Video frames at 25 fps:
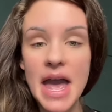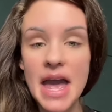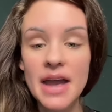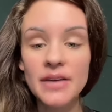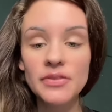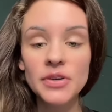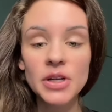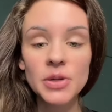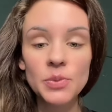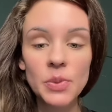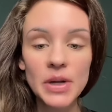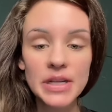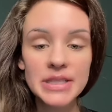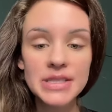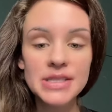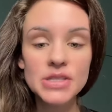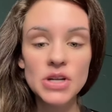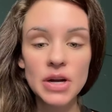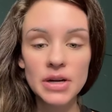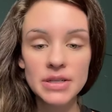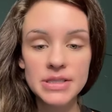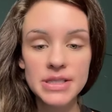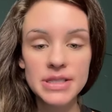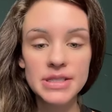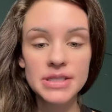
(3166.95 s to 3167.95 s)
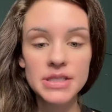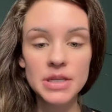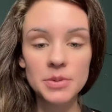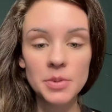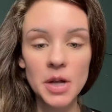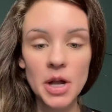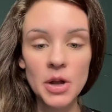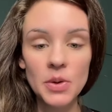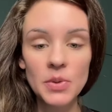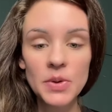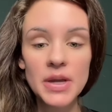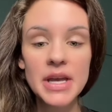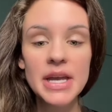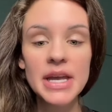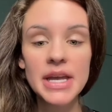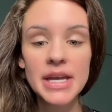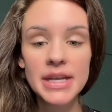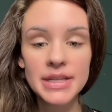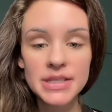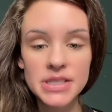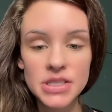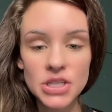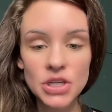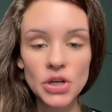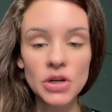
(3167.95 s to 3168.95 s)
Everyone starts at zero.
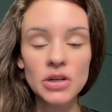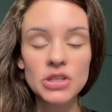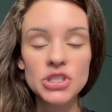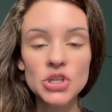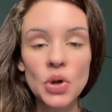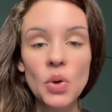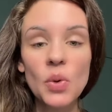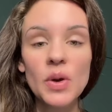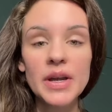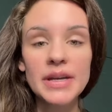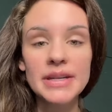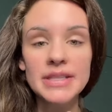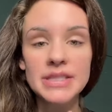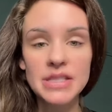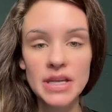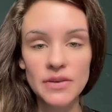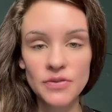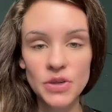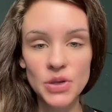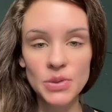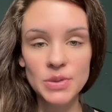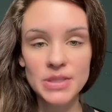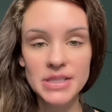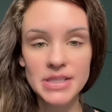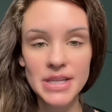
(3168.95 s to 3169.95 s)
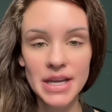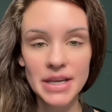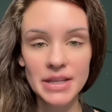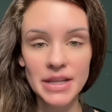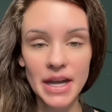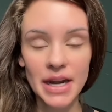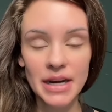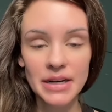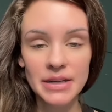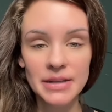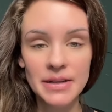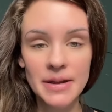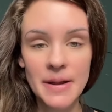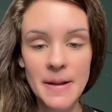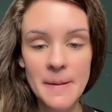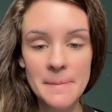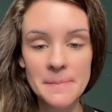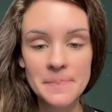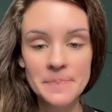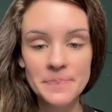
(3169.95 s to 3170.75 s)
It's your choice if you stay there.